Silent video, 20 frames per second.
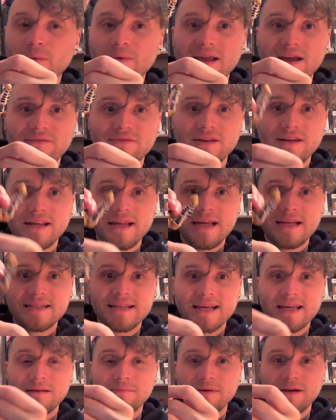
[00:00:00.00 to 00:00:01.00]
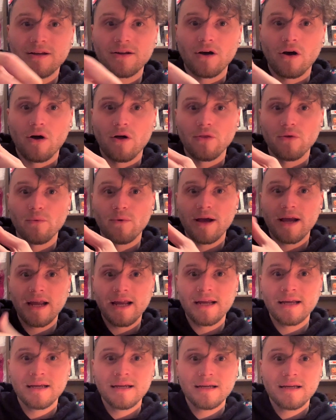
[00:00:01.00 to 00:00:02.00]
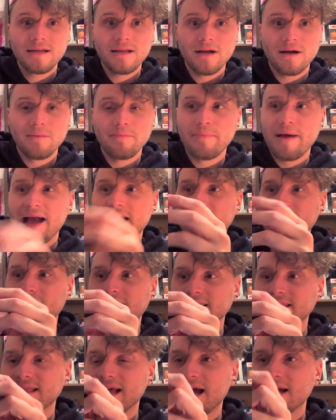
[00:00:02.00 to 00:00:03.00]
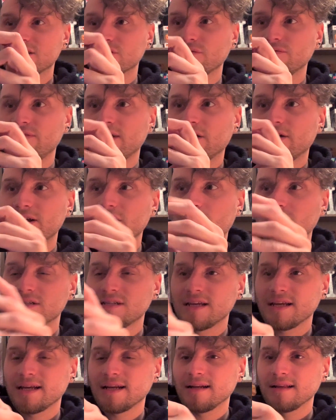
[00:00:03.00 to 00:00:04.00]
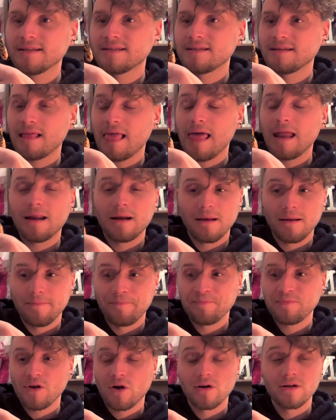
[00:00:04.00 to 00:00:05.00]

We have the knees that can bend all the way back like that. So very articulative.